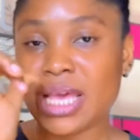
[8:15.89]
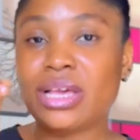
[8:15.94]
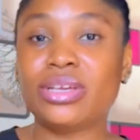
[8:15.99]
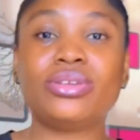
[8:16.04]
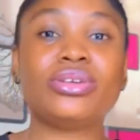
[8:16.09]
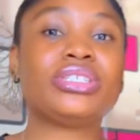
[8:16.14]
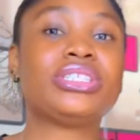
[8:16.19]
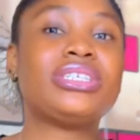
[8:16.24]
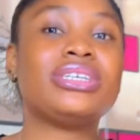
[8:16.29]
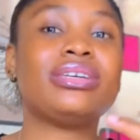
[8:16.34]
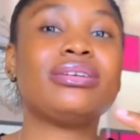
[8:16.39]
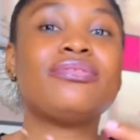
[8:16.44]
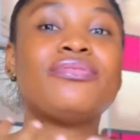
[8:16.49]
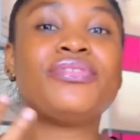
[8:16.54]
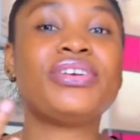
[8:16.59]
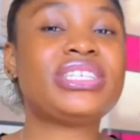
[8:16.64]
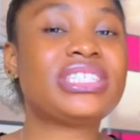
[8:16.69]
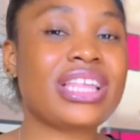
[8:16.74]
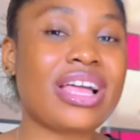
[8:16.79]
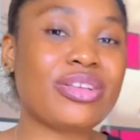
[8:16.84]
So she
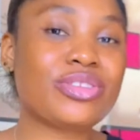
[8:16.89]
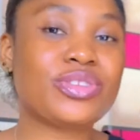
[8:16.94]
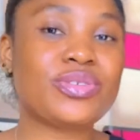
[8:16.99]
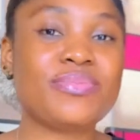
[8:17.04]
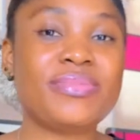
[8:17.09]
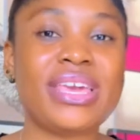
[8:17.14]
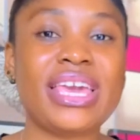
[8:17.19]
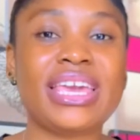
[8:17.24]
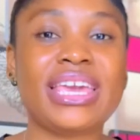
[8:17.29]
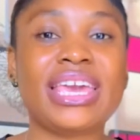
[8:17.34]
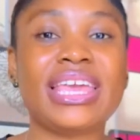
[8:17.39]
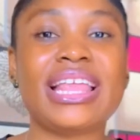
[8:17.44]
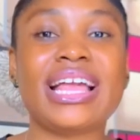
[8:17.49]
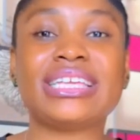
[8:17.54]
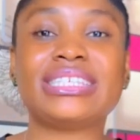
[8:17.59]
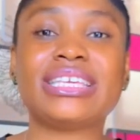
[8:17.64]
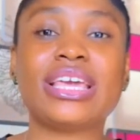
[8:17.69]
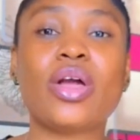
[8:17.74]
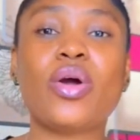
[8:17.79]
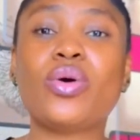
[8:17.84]
reached out to me again
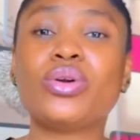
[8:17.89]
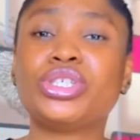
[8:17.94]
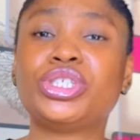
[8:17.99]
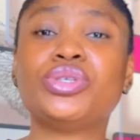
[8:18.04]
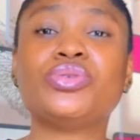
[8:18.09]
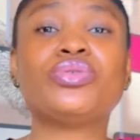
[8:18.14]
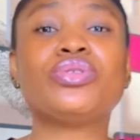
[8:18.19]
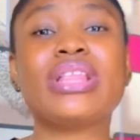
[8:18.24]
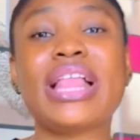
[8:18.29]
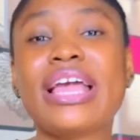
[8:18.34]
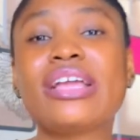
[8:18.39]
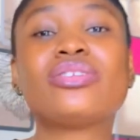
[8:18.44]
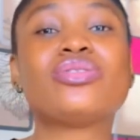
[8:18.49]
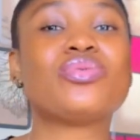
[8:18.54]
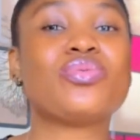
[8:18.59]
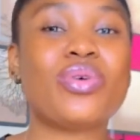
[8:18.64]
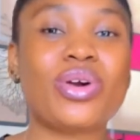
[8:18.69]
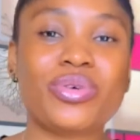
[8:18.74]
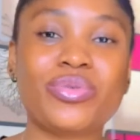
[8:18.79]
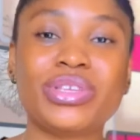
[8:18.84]
and said, oh, she would like to
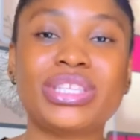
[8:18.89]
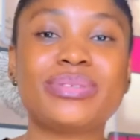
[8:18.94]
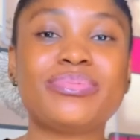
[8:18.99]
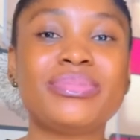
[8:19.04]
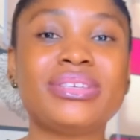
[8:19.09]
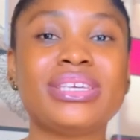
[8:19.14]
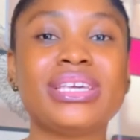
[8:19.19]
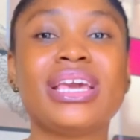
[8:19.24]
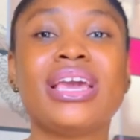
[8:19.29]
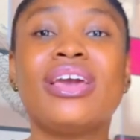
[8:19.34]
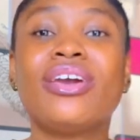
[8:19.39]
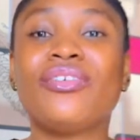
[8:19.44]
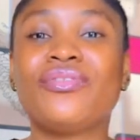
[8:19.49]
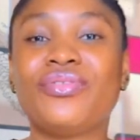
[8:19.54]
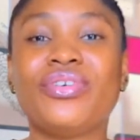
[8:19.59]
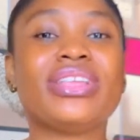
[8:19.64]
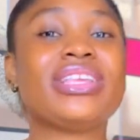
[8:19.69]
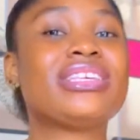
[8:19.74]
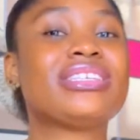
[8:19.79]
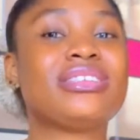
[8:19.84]
work with me
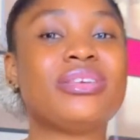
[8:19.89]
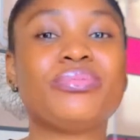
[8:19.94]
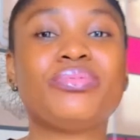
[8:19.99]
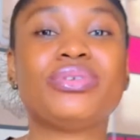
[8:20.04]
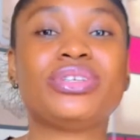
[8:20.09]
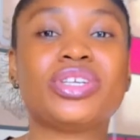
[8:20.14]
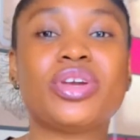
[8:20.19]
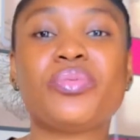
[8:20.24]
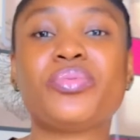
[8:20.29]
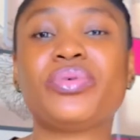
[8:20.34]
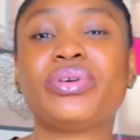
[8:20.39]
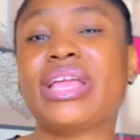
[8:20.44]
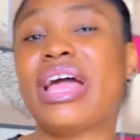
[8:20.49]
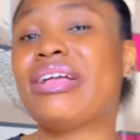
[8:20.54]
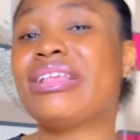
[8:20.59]
for this simple shell project.